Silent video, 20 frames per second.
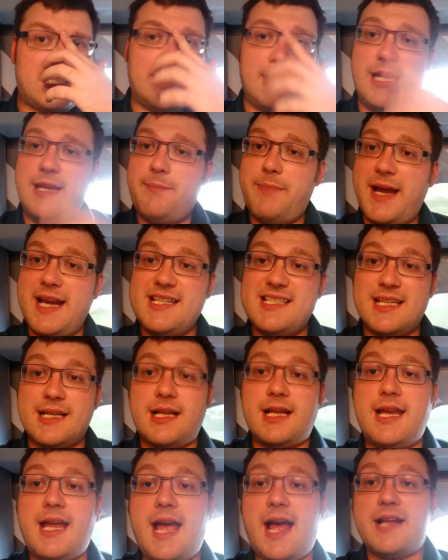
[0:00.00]
he
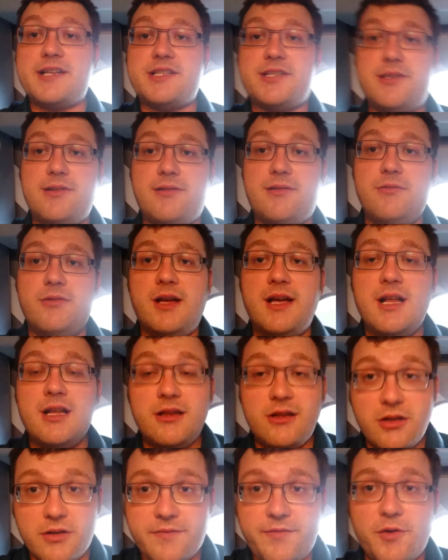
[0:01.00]
basically had to
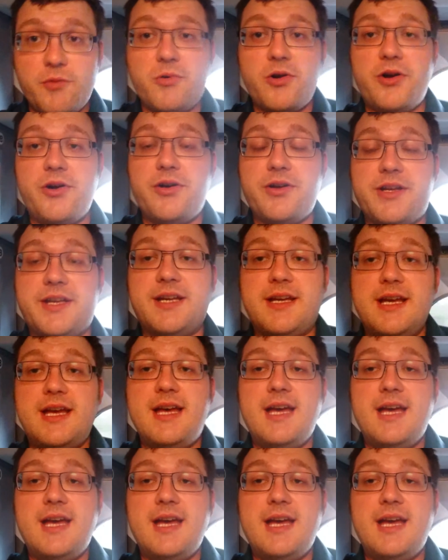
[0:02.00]
look for work